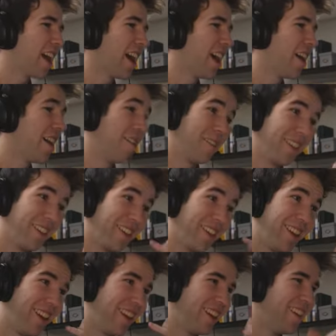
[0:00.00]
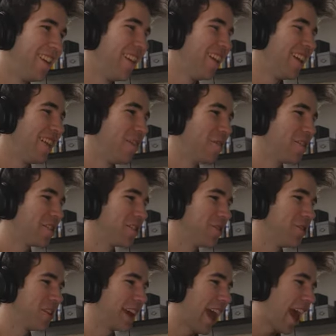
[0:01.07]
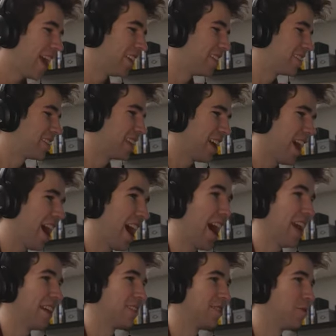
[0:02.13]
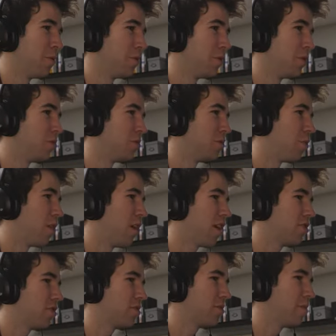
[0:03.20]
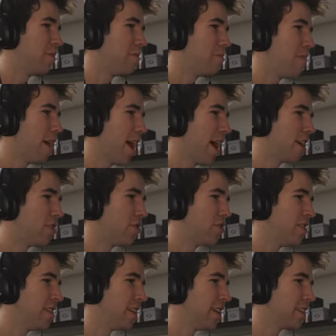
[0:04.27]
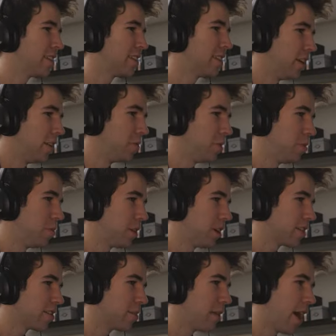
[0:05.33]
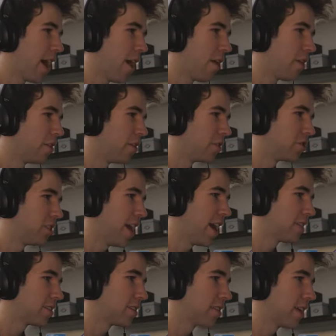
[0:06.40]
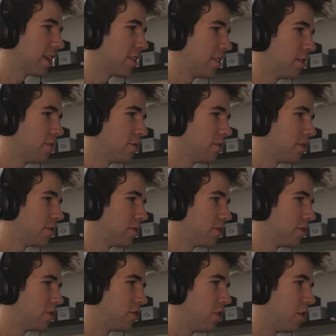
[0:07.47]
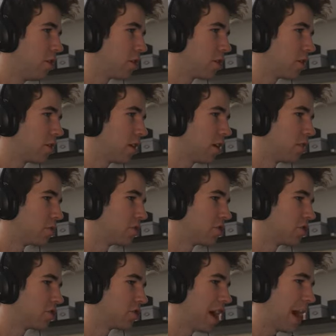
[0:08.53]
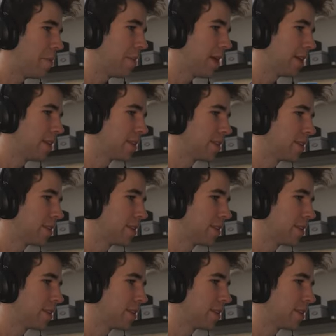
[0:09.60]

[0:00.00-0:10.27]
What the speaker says: high. That one doesn't look as high as the one we just watched, but my goodness. These people got some hair on their chests. Like, no joke. Oh, stop it.